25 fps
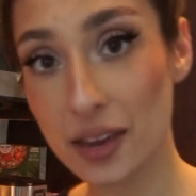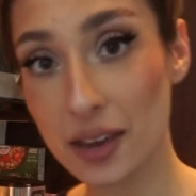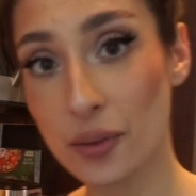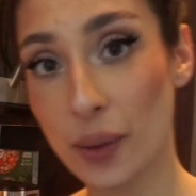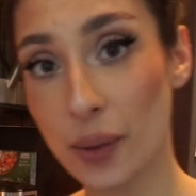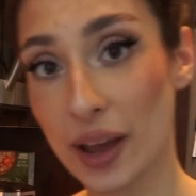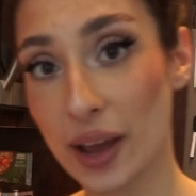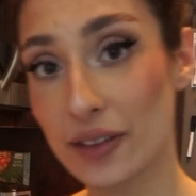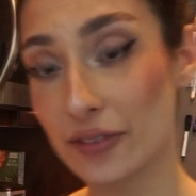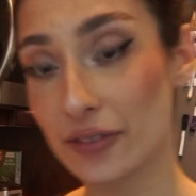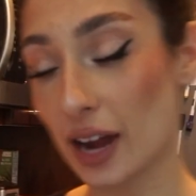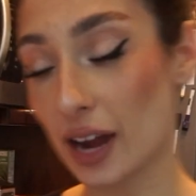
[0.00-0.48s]

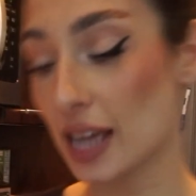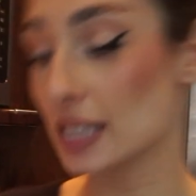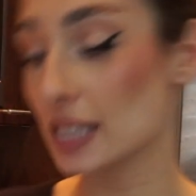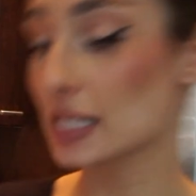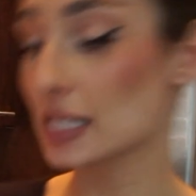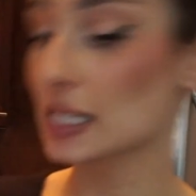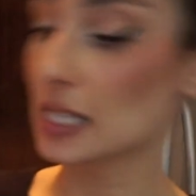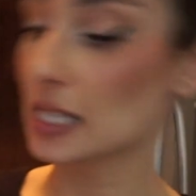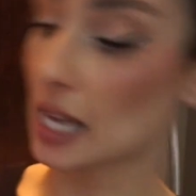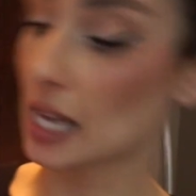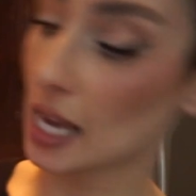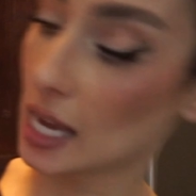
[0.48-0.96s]
white
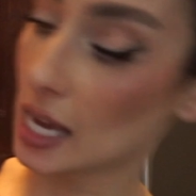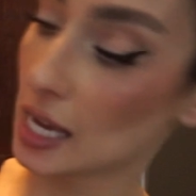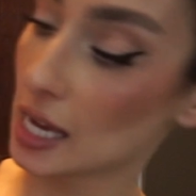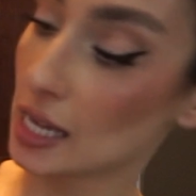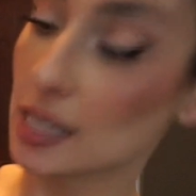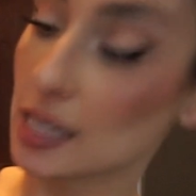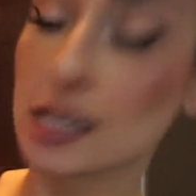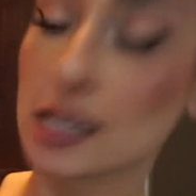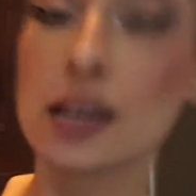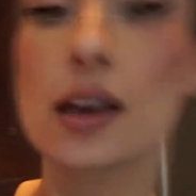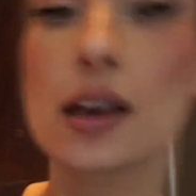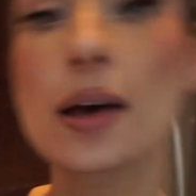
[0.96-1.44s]
rice
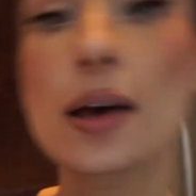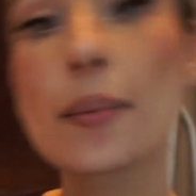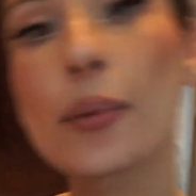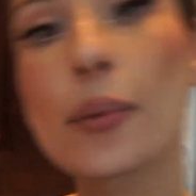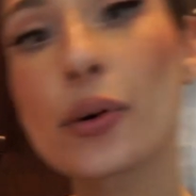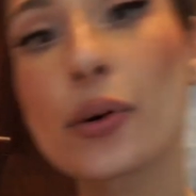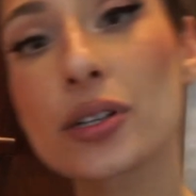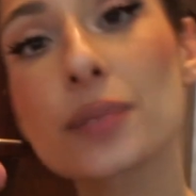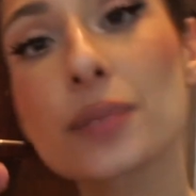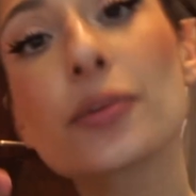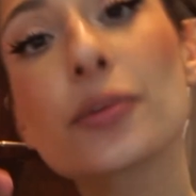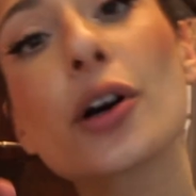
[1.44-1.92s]
and pour some